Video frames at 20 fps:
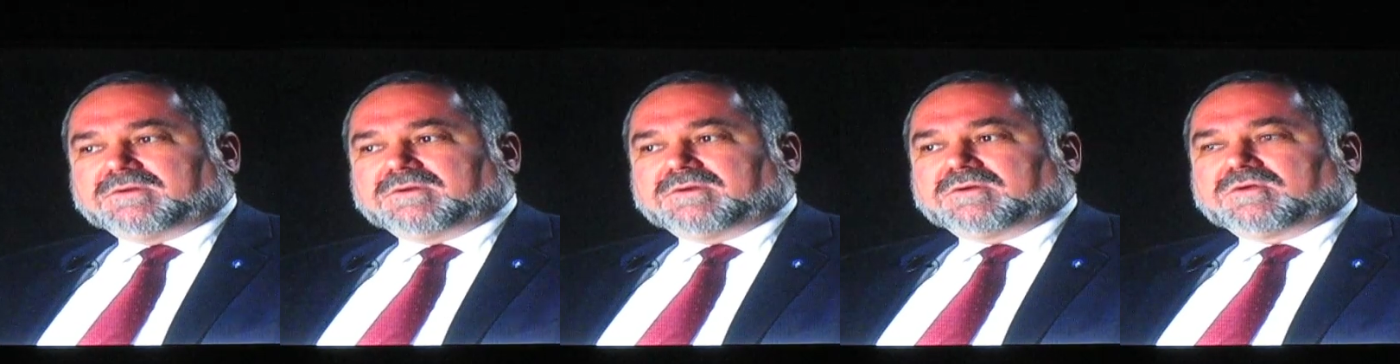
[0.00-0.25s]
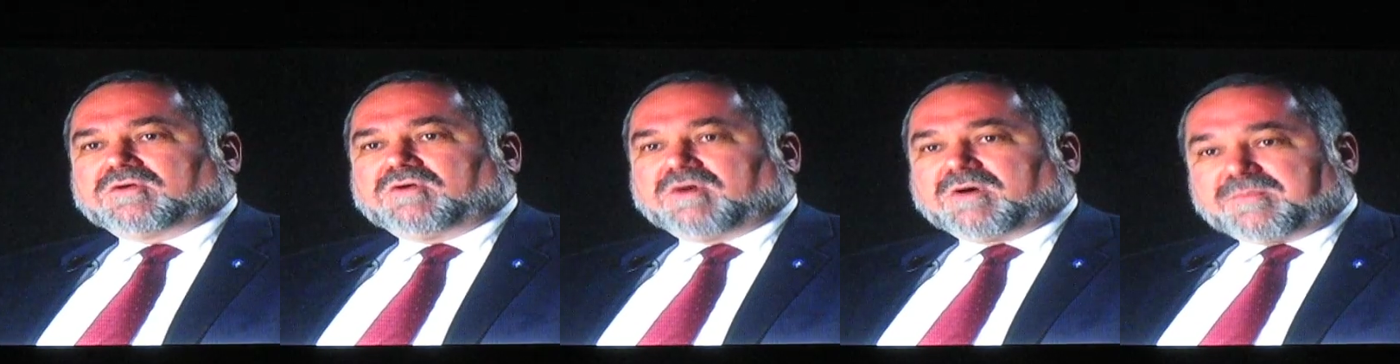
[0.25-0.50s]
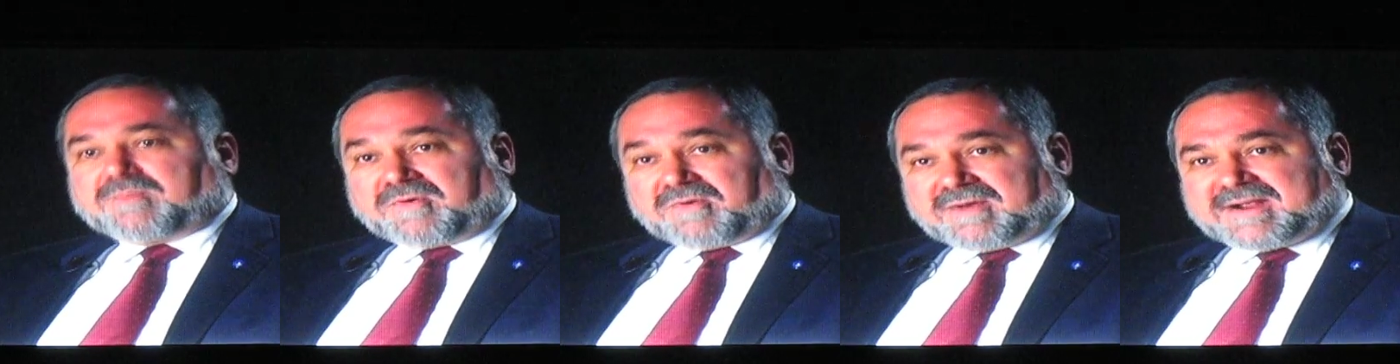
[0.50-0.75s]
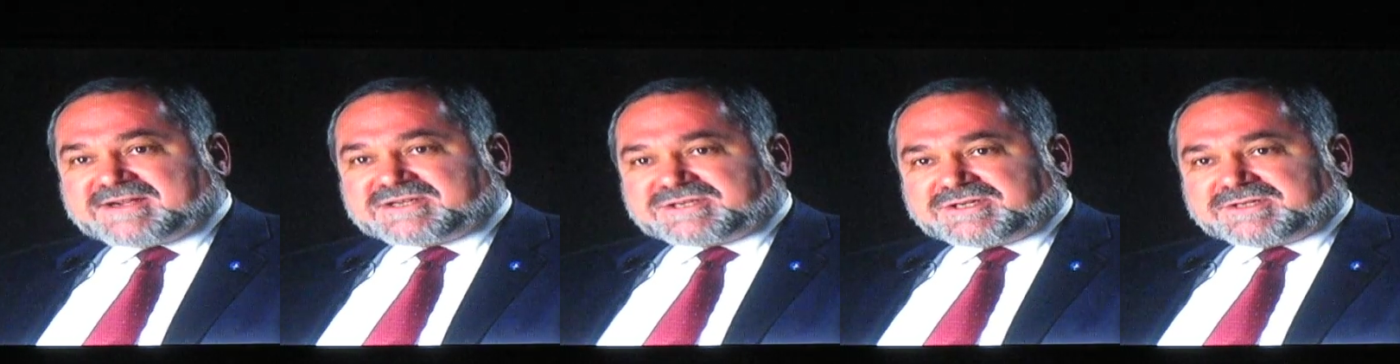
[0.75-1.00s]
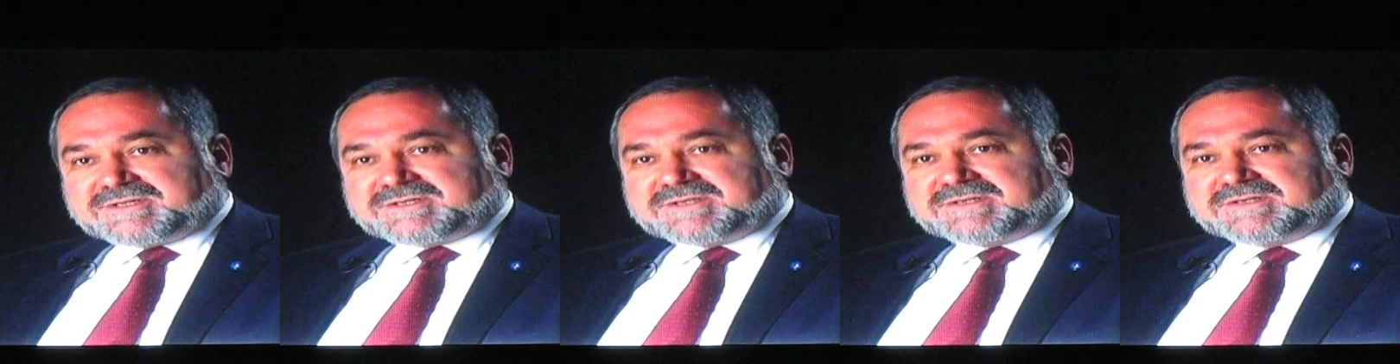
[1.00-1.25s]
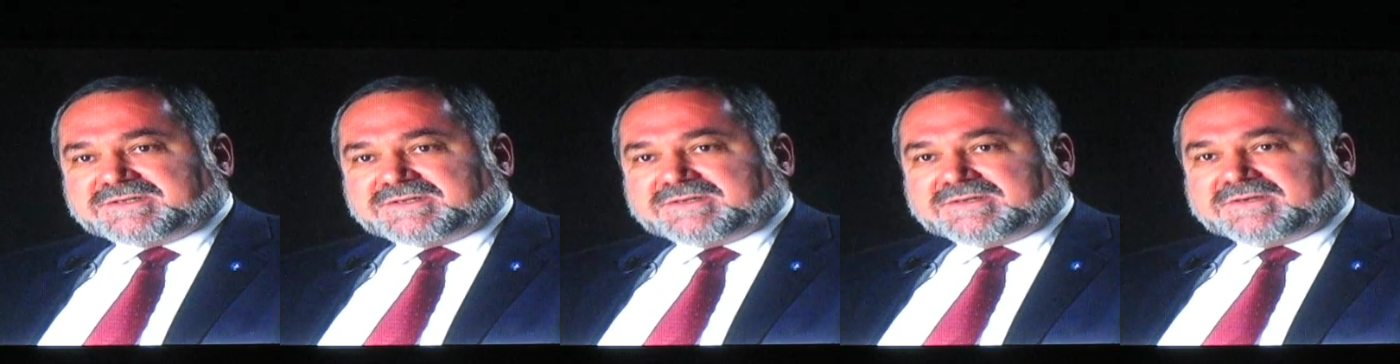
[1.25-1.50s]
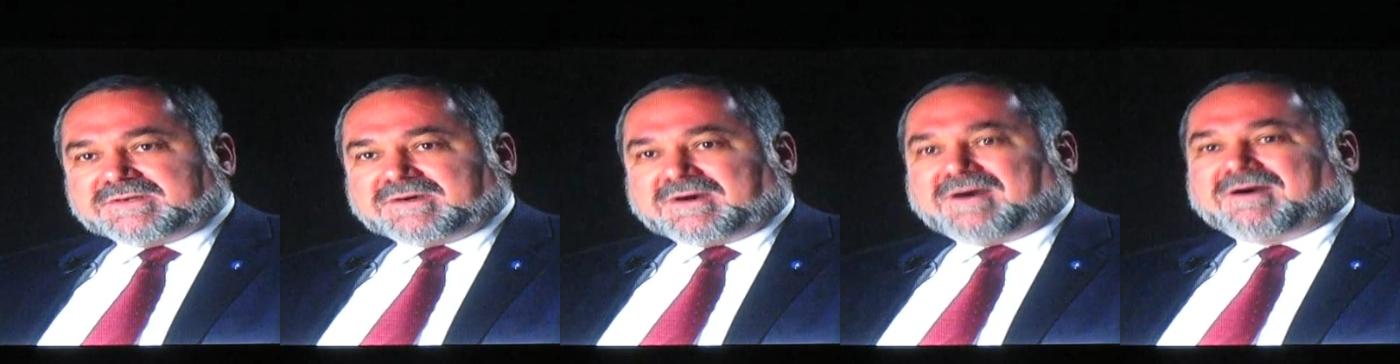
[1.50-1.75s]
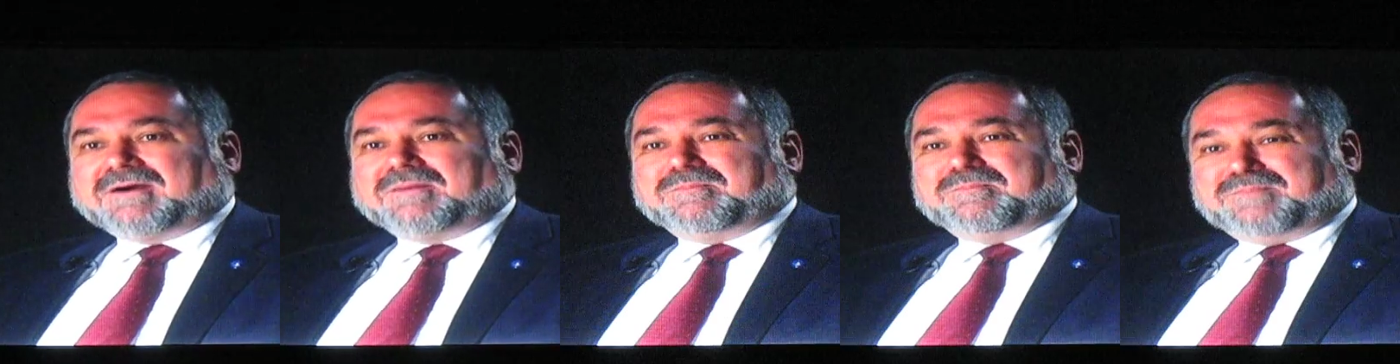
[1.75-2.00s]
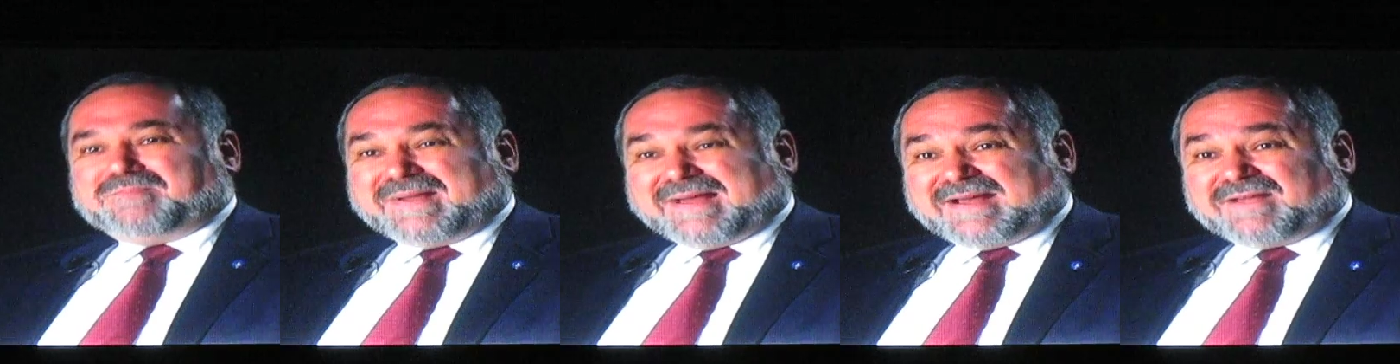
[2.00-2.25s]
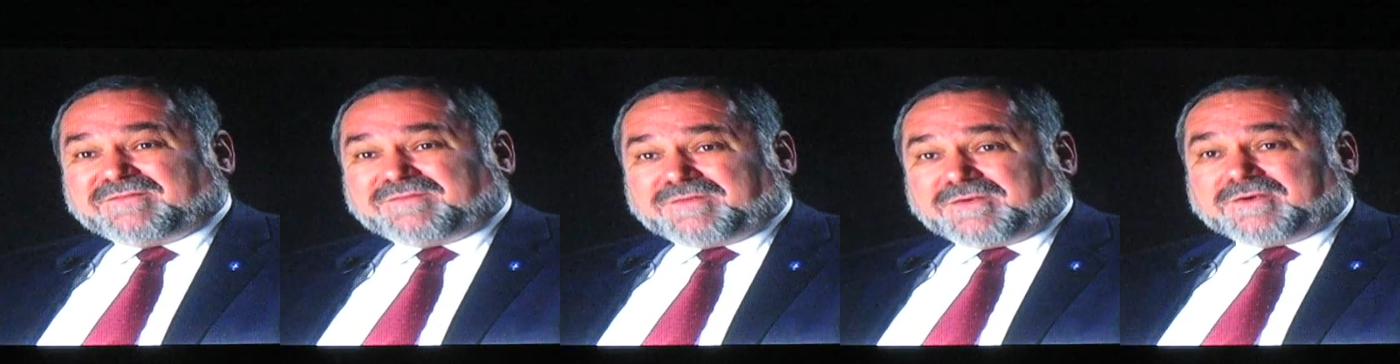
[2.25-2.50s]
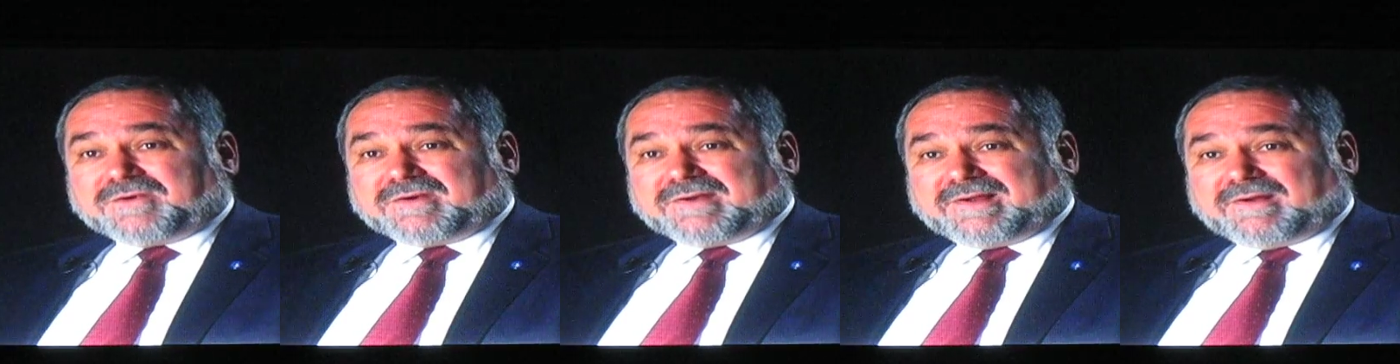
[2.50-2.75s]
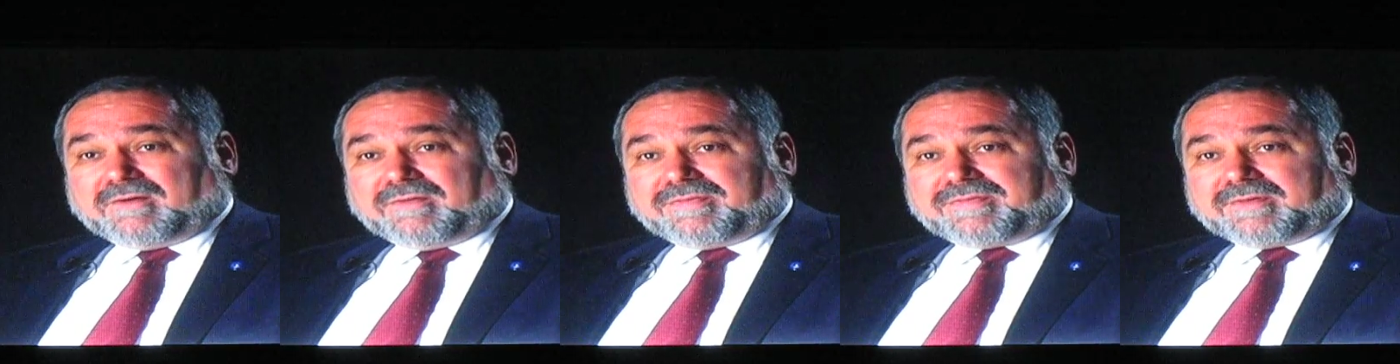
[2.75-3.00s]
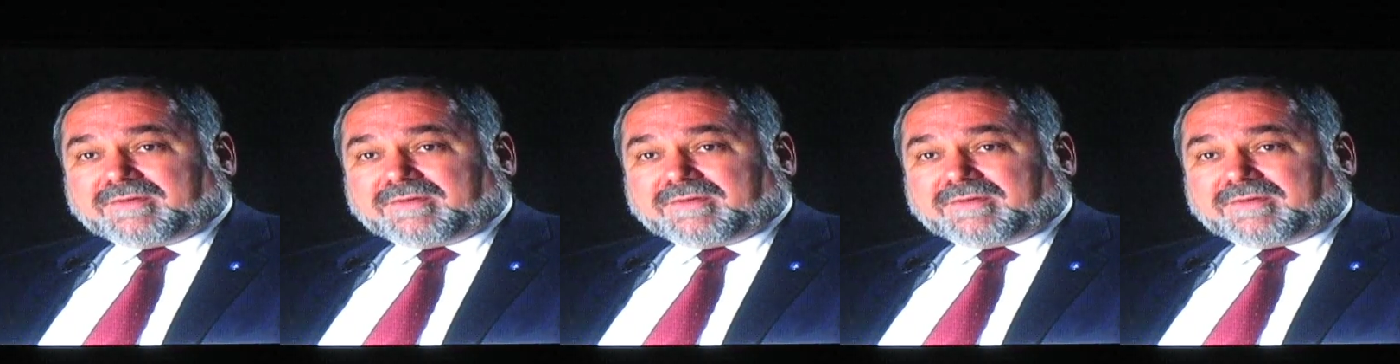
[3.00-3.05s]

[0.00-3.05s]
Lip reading: corporations are bad for your health.